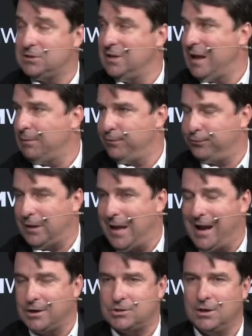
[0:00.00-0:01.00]
see that with
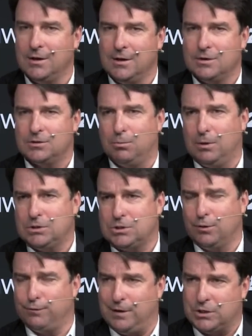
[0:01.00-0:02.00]
Flash. So what's
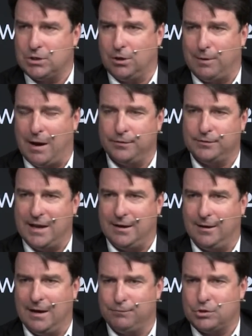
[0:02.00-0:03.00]
your vision around data
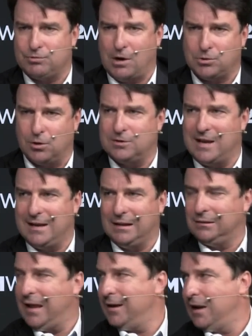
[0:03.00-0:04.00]
infrastructure or
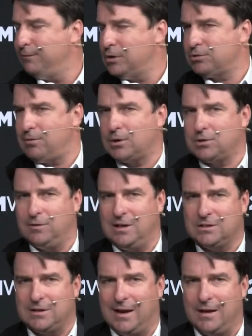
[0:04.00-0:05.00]
data-led infrastructure
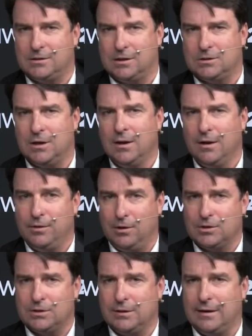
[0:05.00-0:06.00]
these days? Because
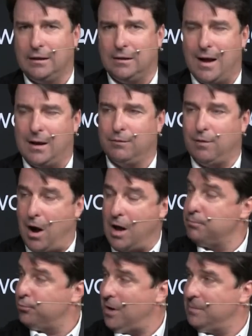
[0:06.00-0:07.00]
there's a lot of
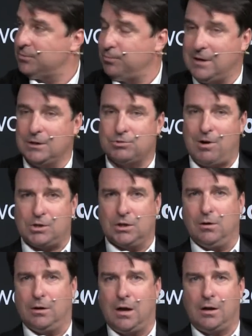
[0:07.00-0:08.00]
on-premise reconstruction
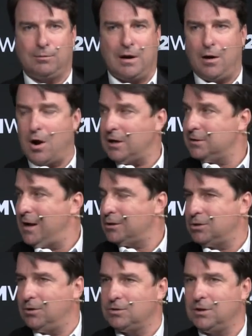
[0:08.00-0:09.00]
going on around
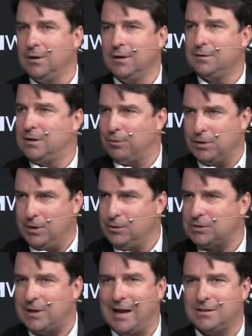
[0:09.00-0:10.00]
architectures, different right.
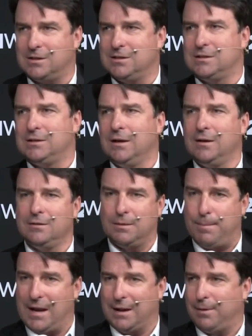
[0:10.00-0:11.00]
use cases,
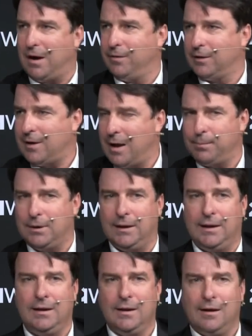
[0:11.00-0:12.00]
depending upon the
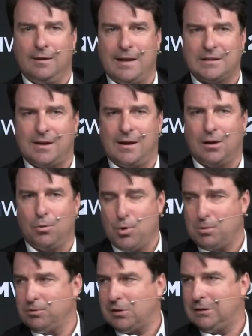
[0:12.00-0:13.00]
company, that's got to go
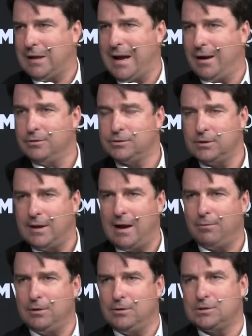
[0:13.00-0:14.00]
work with clouds.
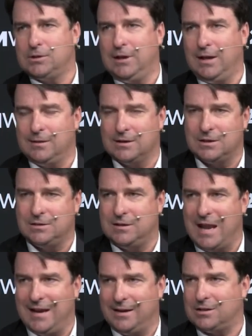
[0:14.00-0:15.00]
How are you seeing this
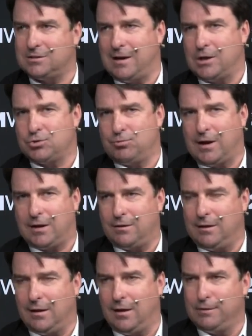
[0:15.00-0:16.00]
data-centric
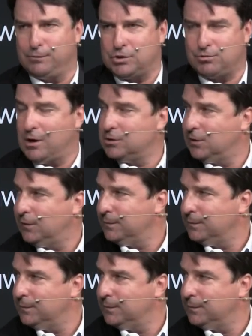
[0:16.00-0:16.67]
uh, infrastructure?